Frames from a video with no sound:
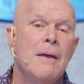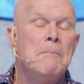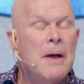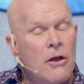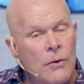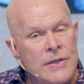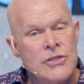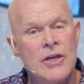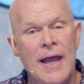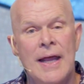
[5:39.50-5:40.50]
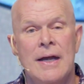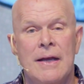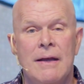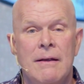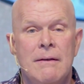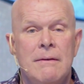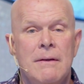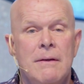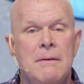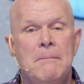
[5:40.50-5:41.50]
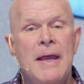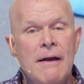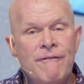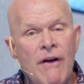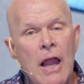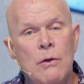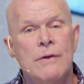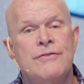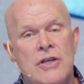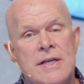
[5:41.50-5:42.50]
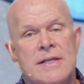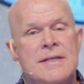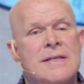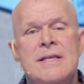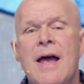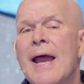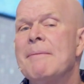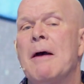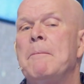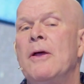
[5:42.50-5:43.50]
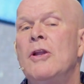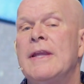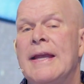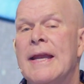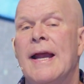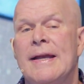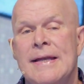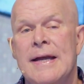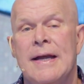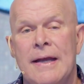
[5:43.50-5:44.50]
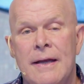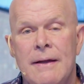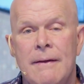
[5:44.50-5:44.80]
But Christianity, being a follower of Jesus, is not about building an identity.